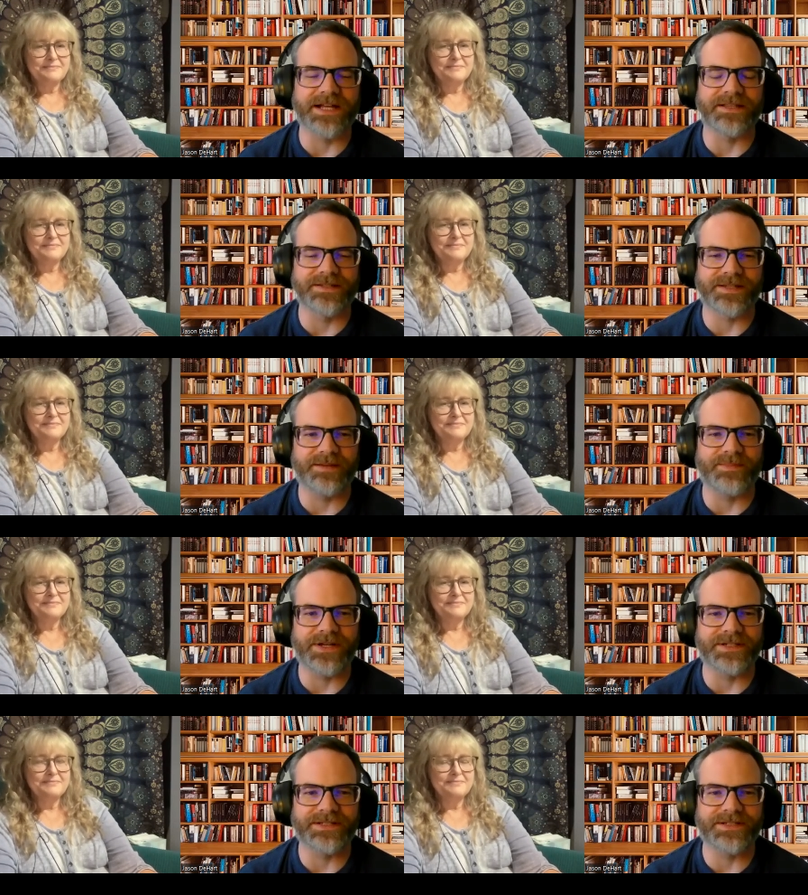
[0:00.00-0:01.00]
Speaker 1: Collins come
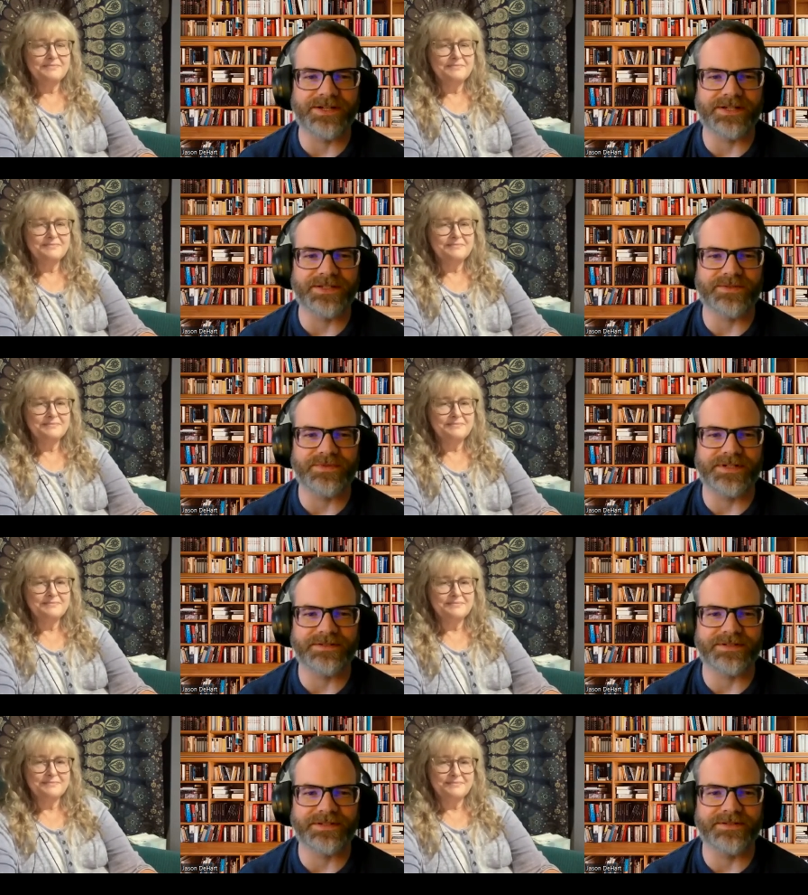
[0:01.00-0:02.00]
on and talk as
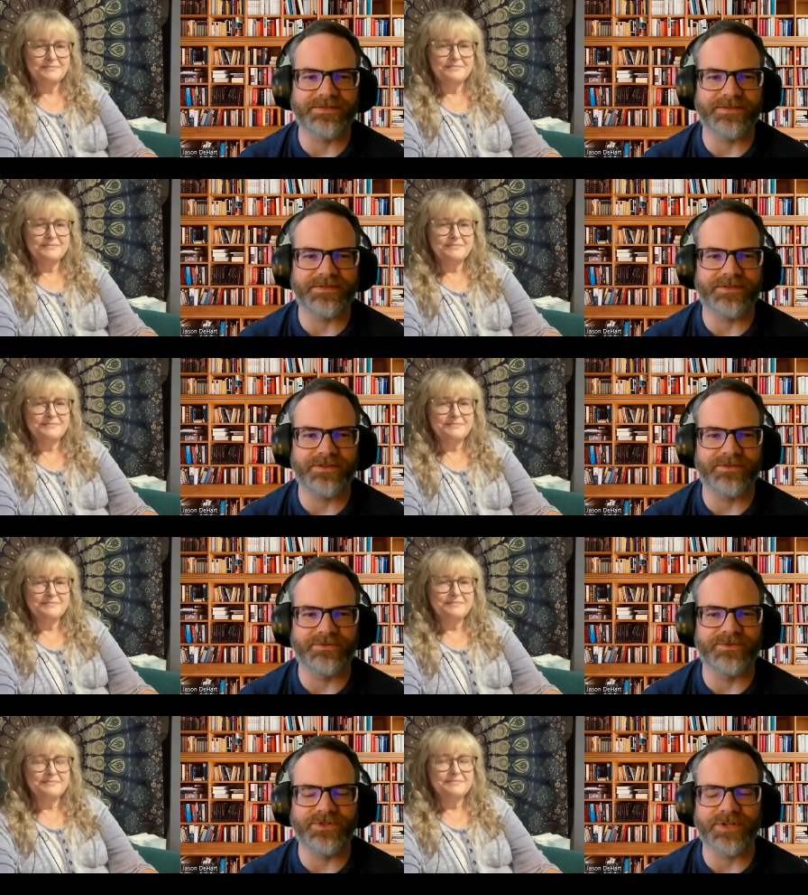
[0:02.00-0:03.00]
well. So
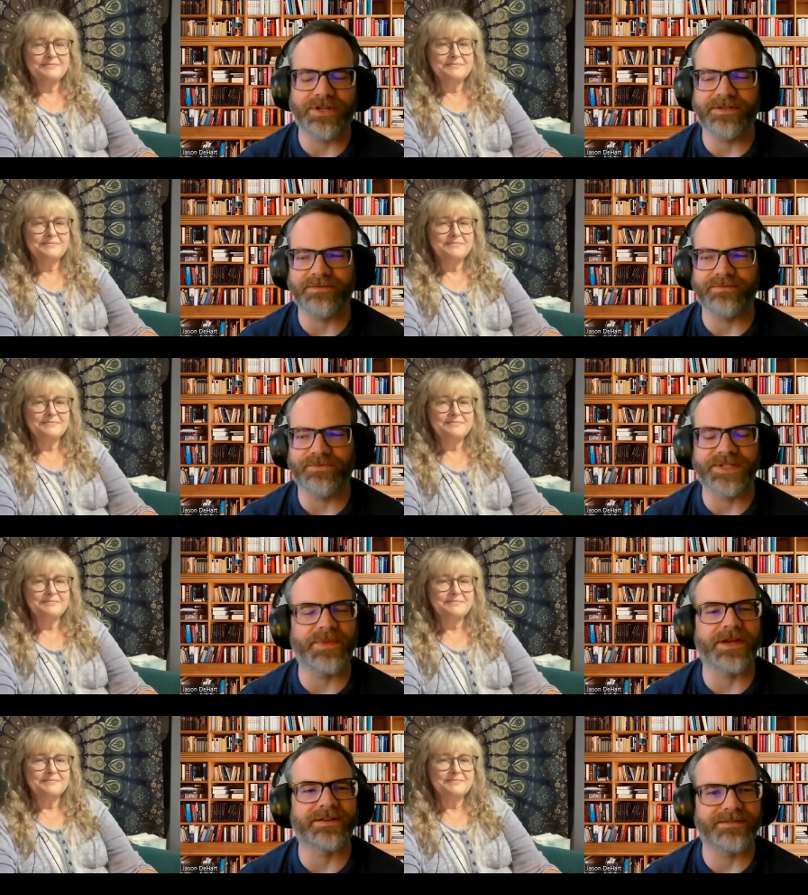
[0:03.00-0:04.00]
huge uh,
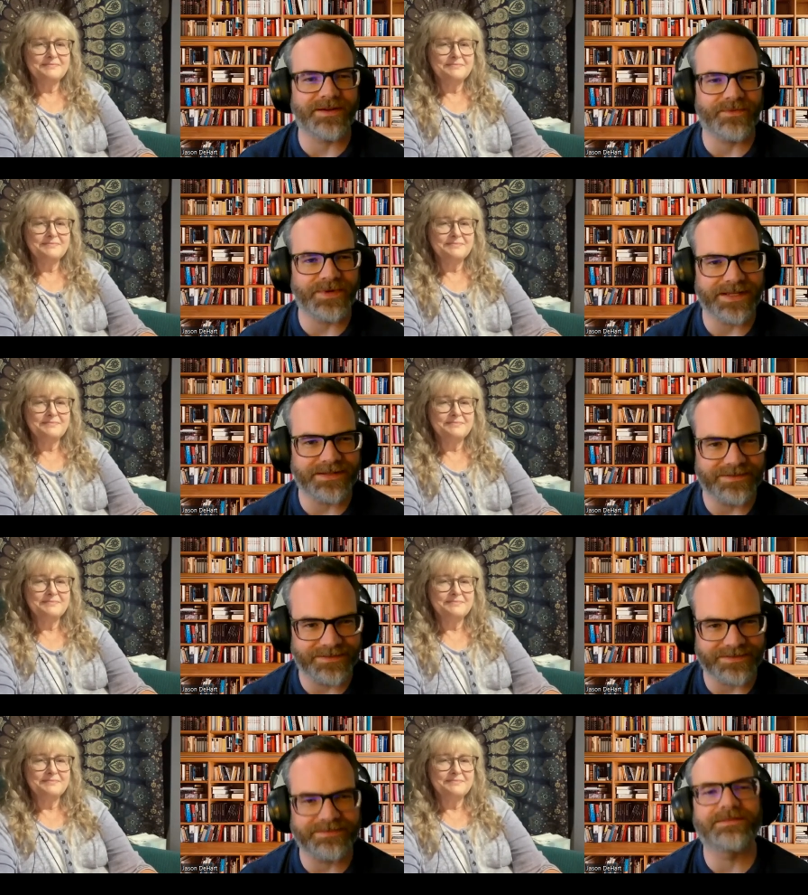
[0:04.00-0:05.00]
respect that way.
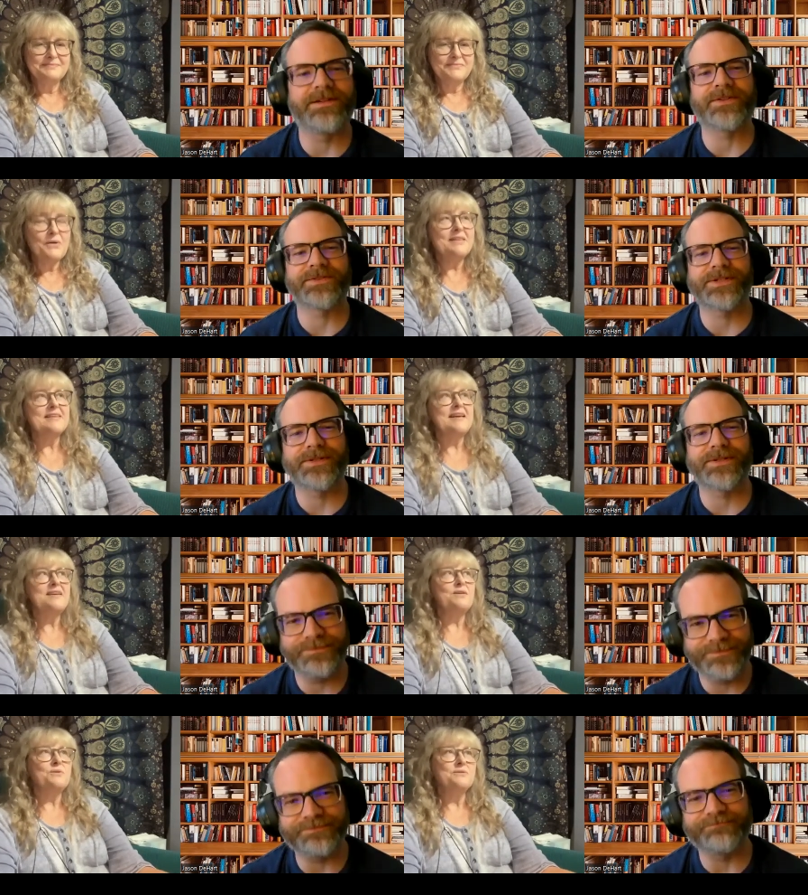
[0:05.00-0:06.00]
Oh, also. Oh,
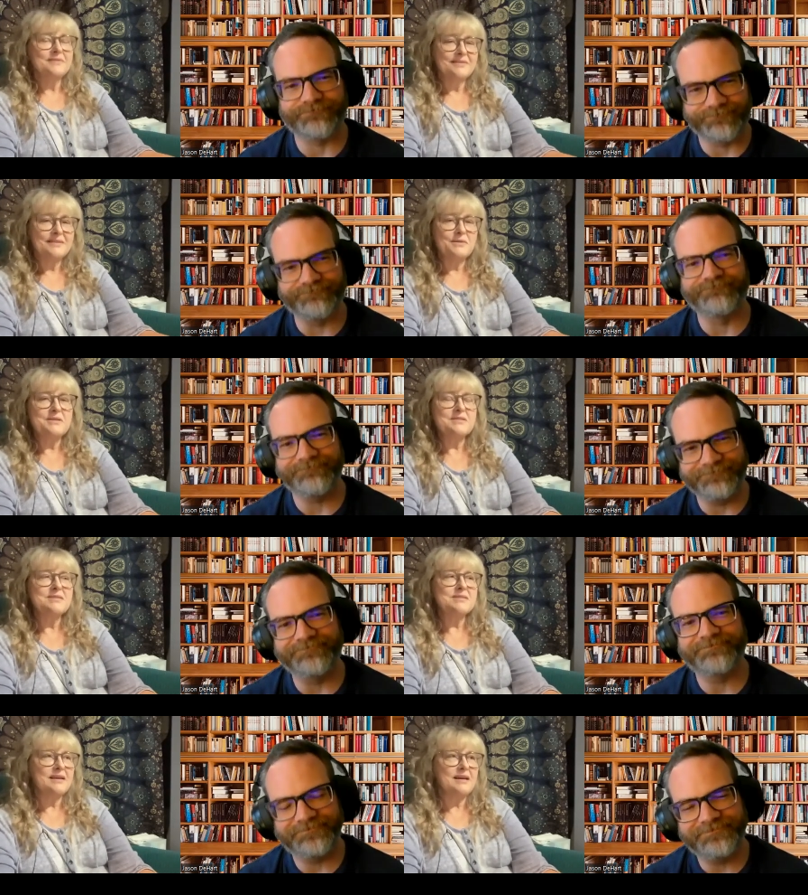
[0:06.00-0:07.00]
thank
Speaker 2: you. There
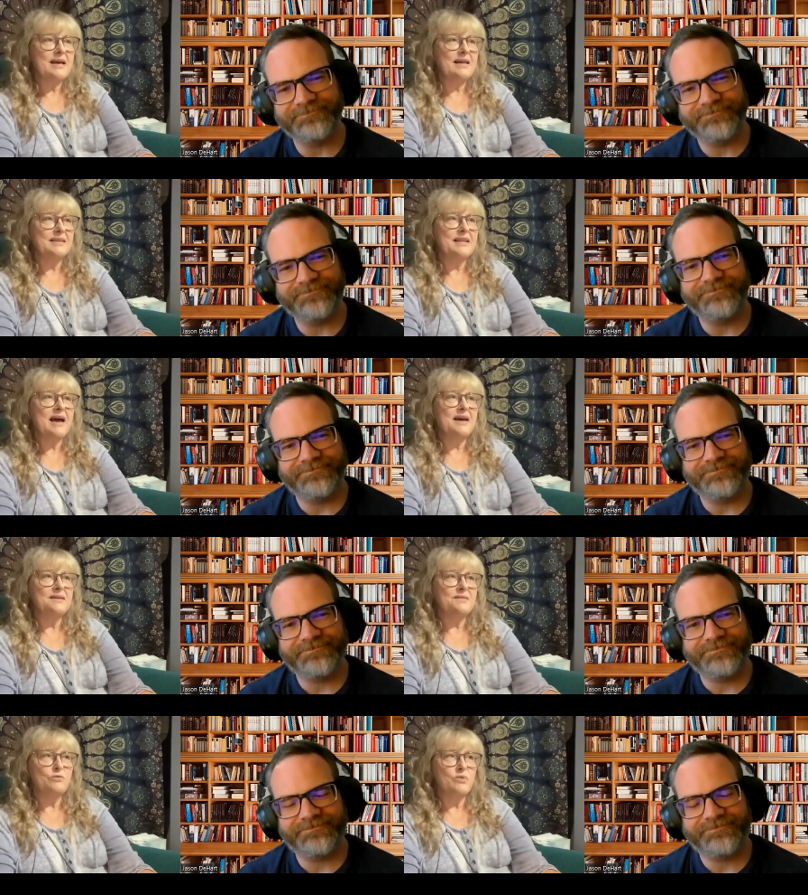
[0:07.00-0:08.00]
mm-hmm. not a, a lot
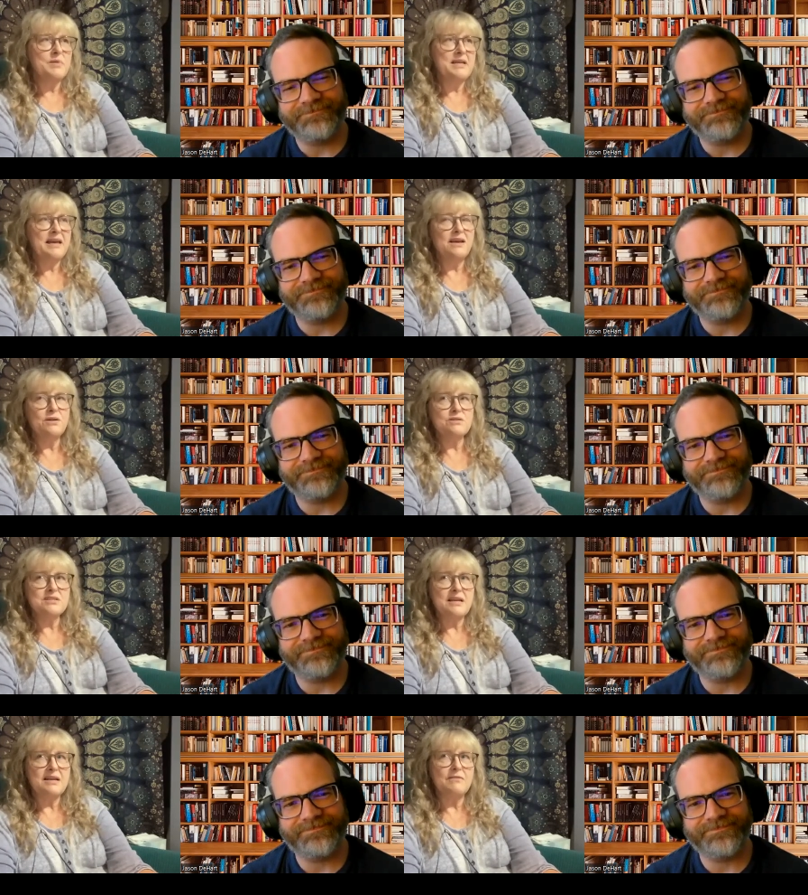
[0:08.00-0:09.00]
of women inkers
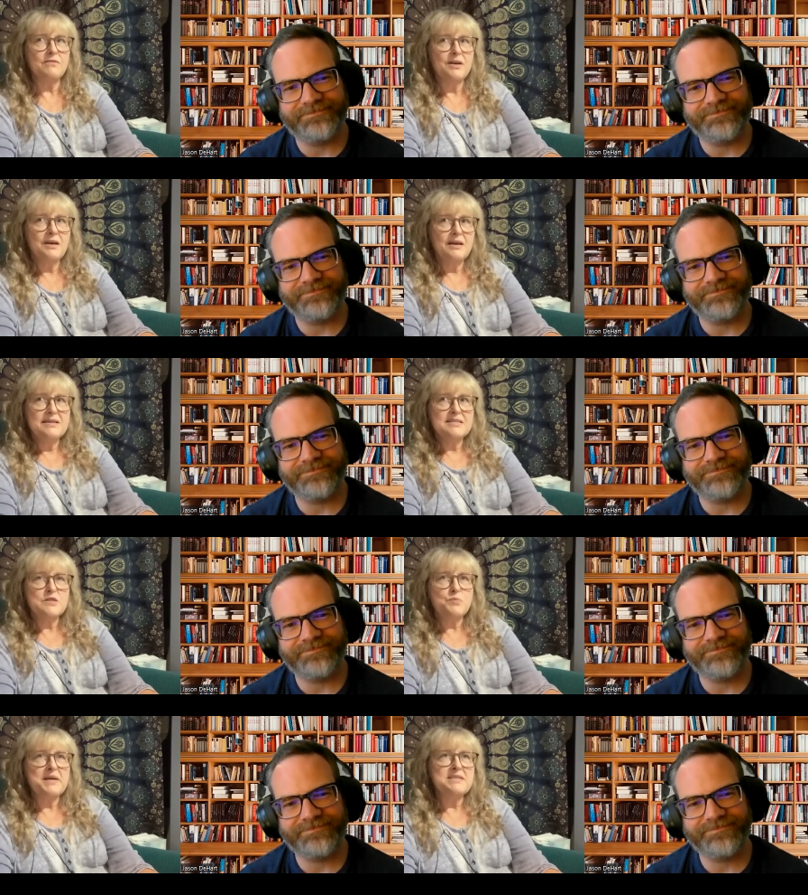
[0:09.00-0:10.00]
that have
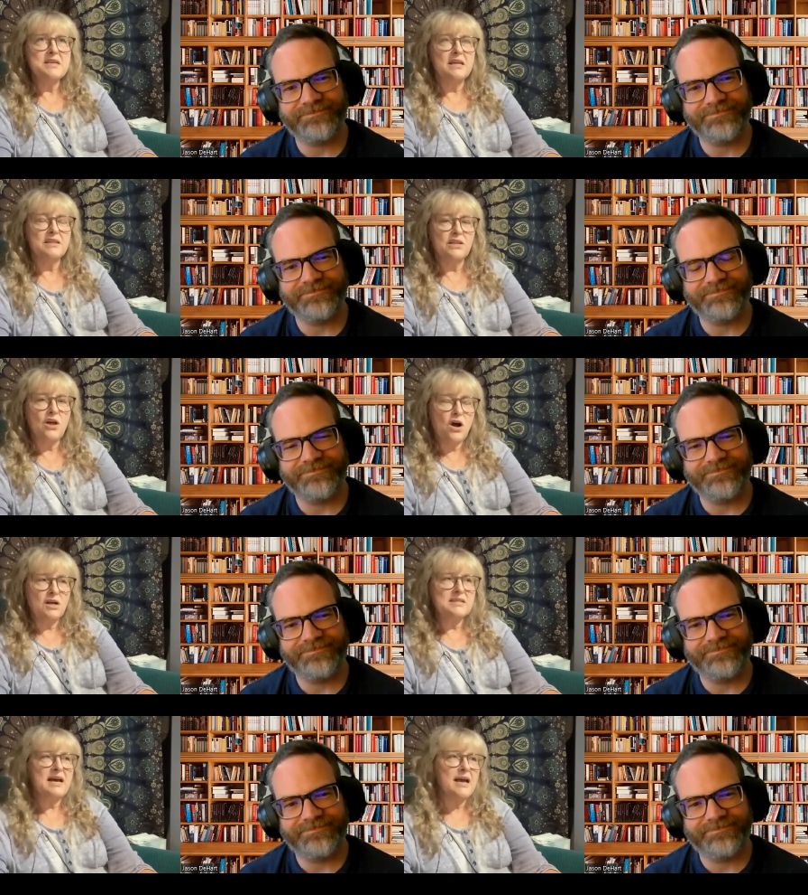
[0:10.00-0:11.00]
spent a
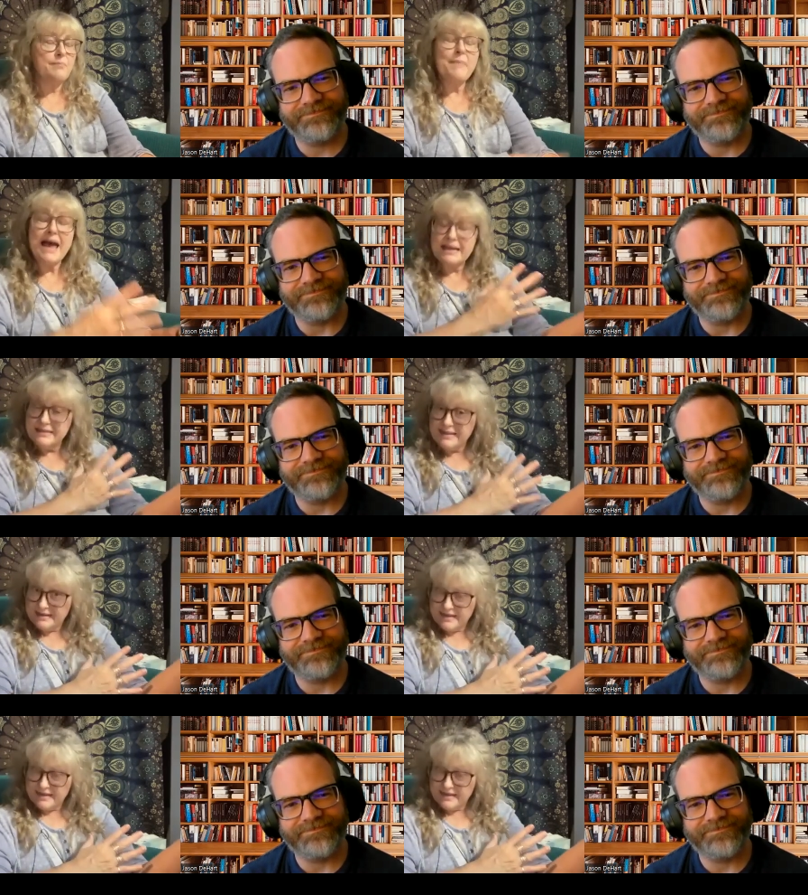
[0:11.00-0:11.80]
long time back then